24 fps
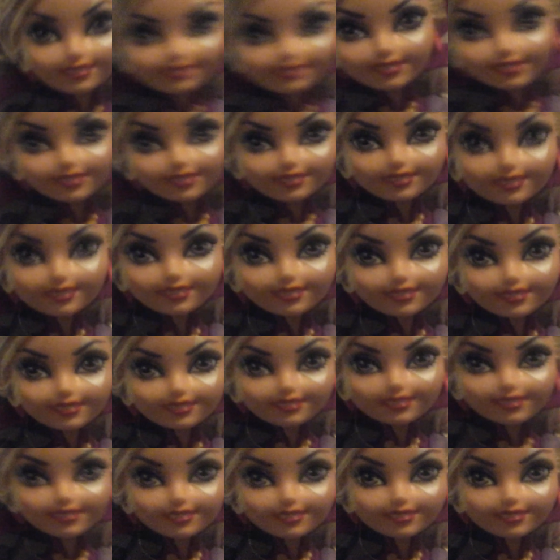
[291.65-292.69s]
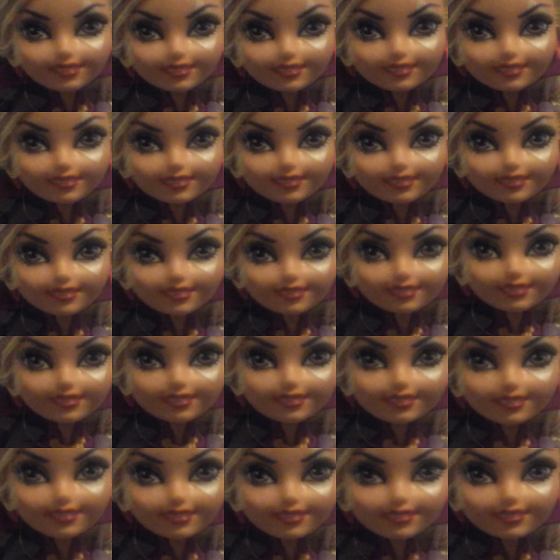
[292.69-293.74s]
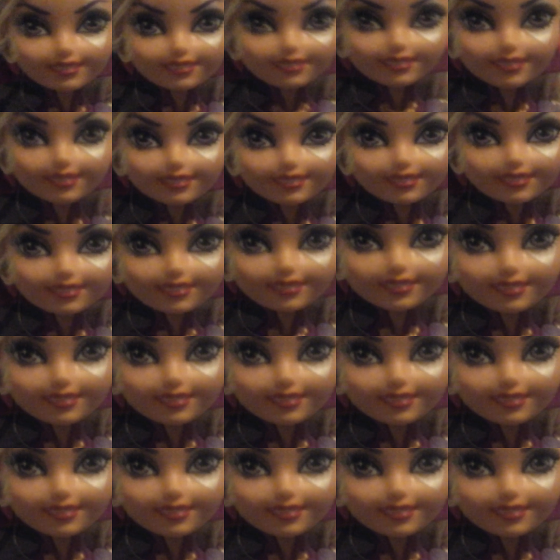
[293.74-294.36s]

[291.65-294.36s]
Um, what else do you